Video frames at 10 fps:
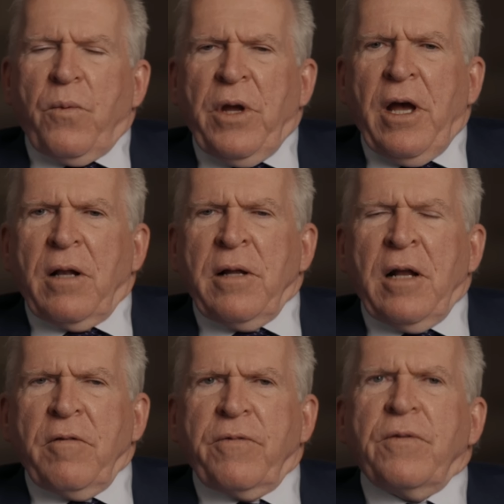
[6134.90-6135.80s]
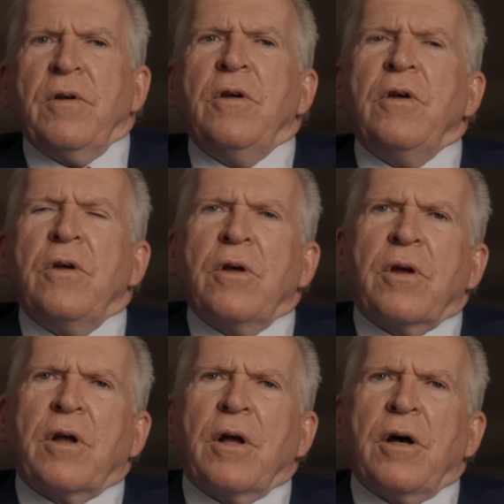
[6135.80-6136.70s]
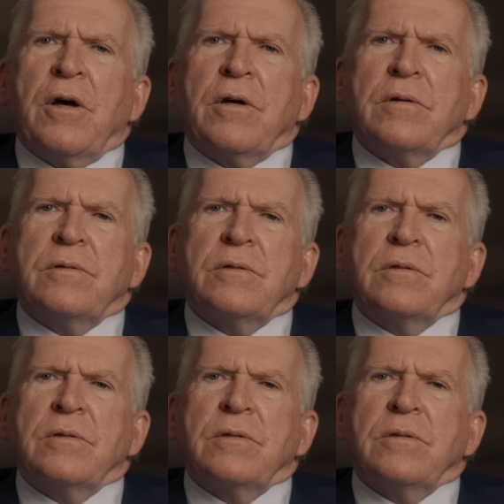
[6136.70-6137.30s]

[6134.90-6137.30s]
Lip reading: we had a lot of